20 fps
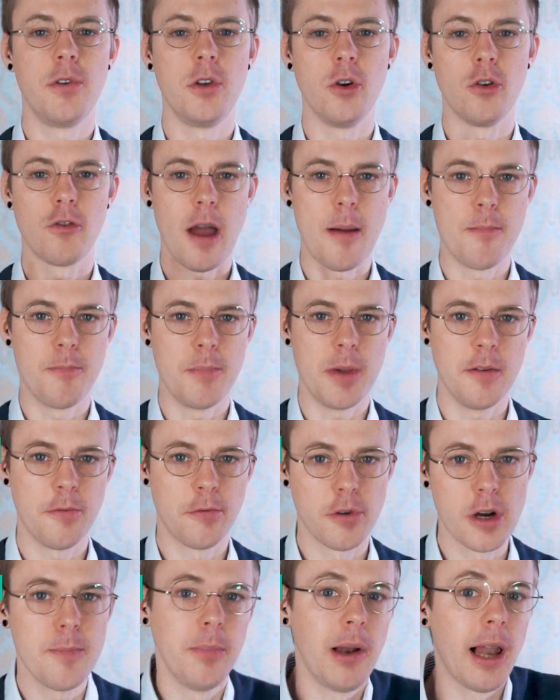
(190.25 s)
for your
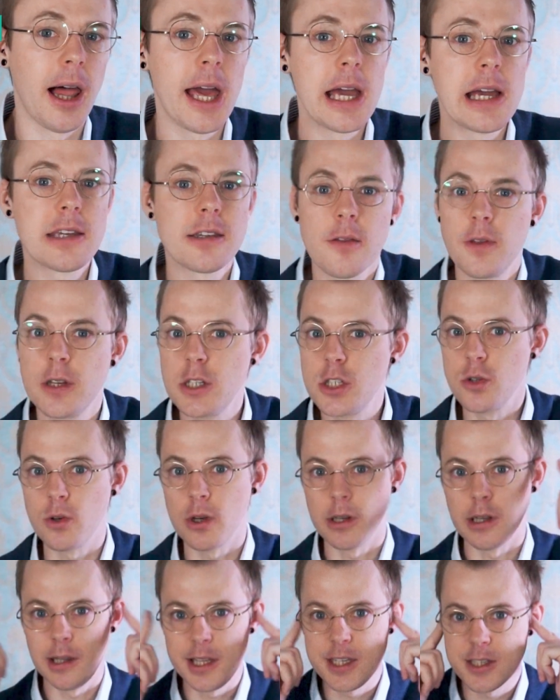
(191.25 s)
MP3 player so that you
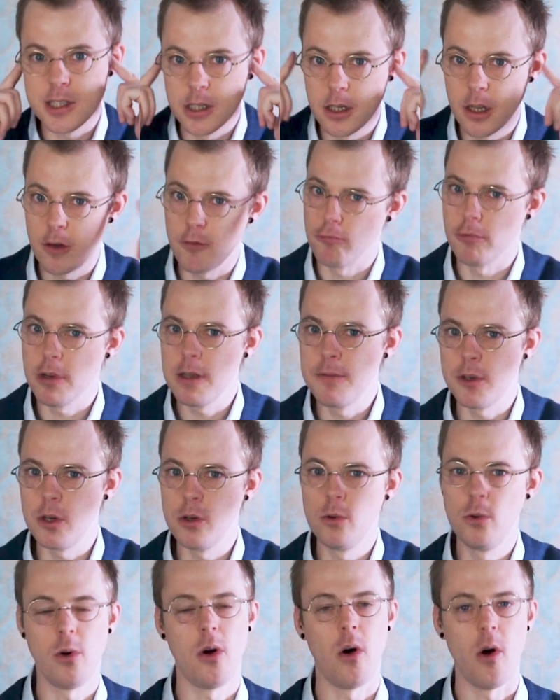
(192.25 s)
can listen,
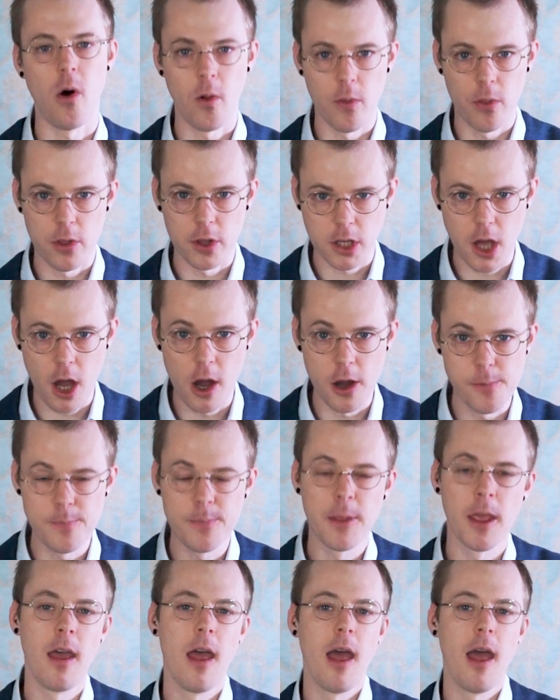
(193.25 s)
review on the go.